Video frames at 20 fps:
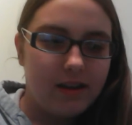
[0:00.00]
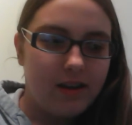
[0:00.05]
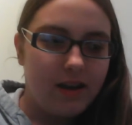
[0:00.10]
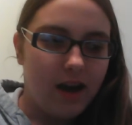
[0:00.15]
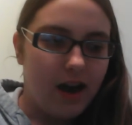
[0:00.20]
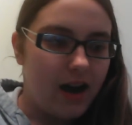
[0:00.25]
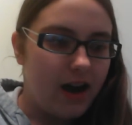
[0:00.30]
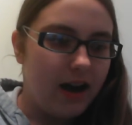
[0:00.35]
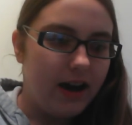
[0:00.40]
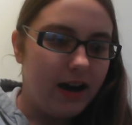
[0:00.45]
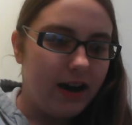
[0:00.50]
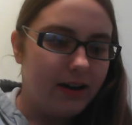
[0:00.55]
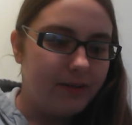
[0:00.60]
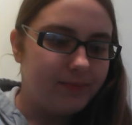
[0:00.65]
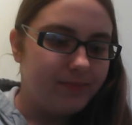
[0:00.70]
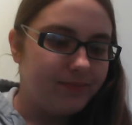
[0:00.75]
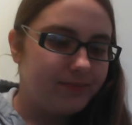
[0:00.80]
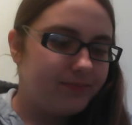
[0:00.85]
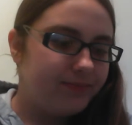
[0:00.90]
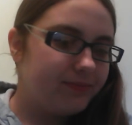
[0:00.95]

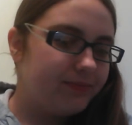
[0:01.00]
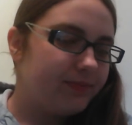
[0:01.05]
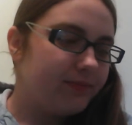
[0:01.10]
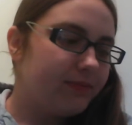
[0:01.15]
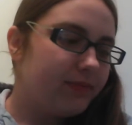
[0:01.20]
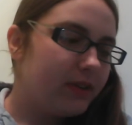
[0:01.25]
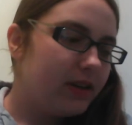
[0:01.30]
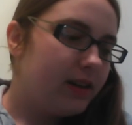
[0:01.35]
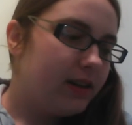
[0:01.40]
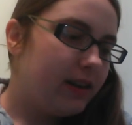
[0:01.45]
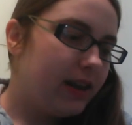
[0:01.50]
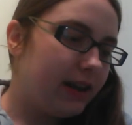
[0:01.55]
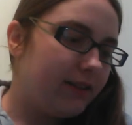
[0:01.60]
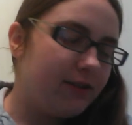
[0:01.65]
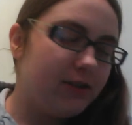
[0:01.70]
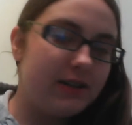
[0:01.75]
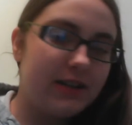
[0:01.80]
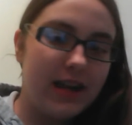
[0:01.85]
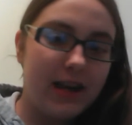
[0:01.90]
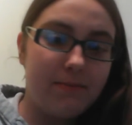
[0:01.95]
for
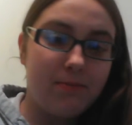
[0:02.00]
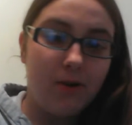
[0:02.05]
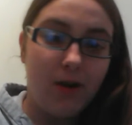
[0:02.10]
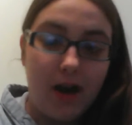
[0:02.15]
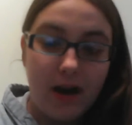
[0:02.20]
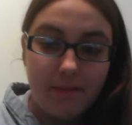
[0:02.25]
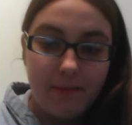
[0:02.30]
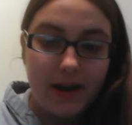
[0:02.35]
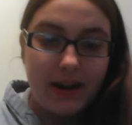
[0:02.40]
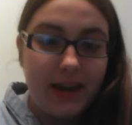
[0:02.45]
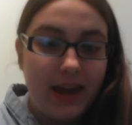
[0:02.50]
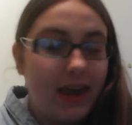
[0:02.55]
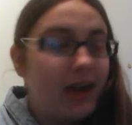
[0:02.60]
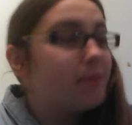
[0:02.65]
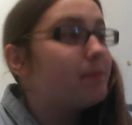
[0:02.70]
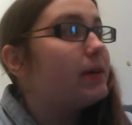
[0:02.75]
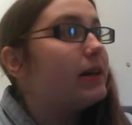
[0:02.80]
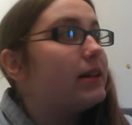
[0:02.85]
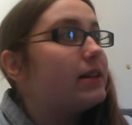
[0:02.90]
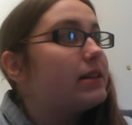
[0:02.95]
example, on my
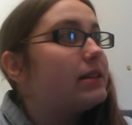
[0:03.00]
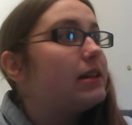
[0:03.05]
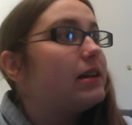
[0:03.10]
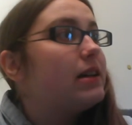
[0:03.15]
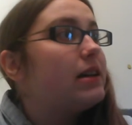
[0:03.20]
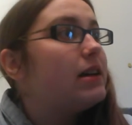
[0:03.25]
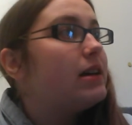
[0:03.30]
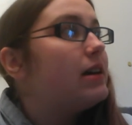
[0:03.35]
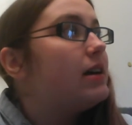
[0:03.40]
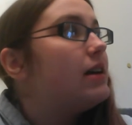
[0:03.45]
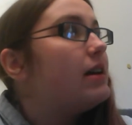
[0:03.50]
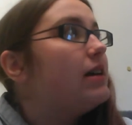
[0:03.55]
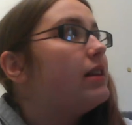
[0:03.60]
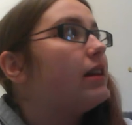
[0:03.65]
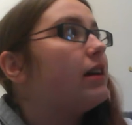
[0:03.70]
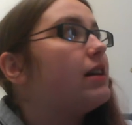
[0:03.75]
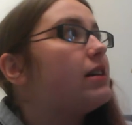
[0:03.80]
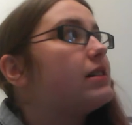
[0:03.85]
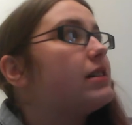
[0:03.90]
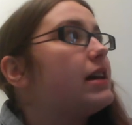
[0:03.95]
campus,
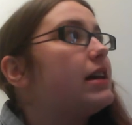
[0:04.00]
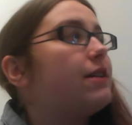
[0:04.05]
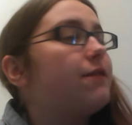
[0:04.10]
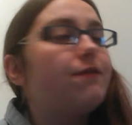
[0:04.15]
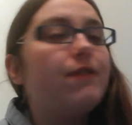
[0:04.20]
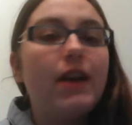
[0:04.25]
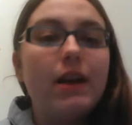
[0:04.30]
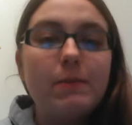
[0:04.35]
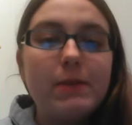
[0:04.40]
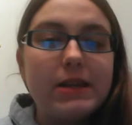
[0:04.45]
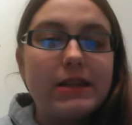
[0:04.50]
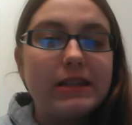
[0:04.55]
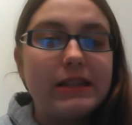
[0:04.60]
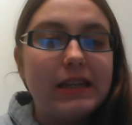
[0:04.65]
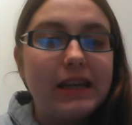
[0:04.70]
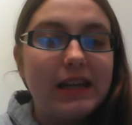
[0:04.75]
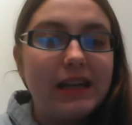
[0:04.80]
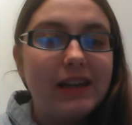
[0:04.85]
there's, like, a famous,